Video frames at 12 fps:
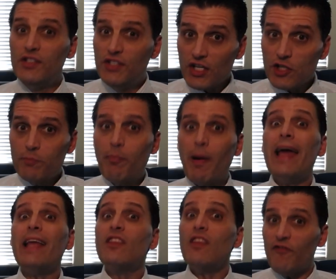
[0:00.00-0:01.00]

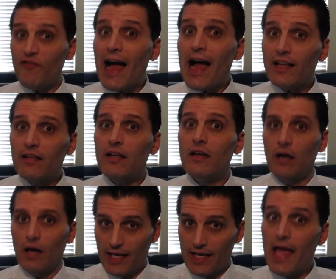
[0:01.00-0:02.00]
despite the fact,
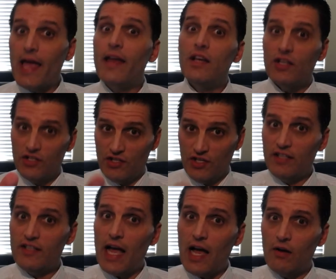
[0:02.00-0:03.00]
again,
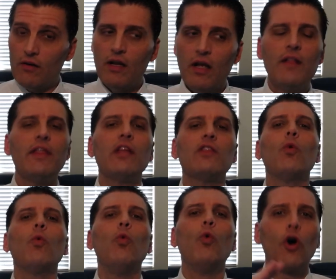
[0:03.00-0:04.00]
sit down, that
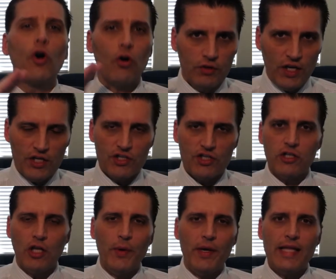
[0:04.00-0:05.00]
the world is
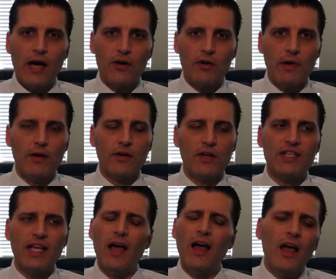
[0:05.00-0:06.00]
slowing down around us.